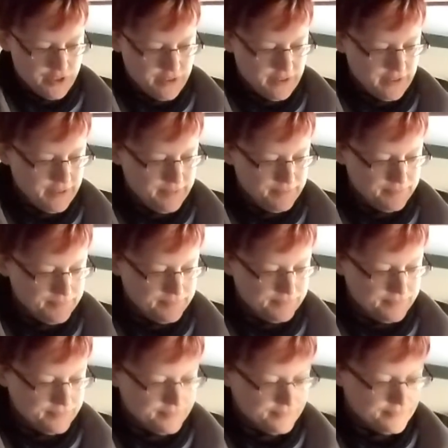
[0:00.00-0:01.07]

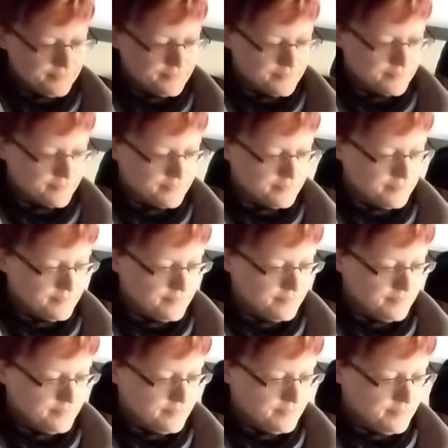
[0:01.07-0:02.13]

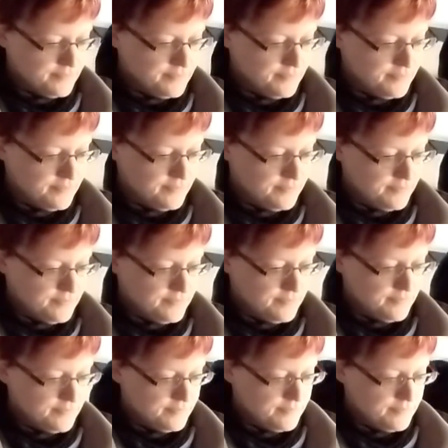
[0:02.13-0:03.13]
Nobody speaks.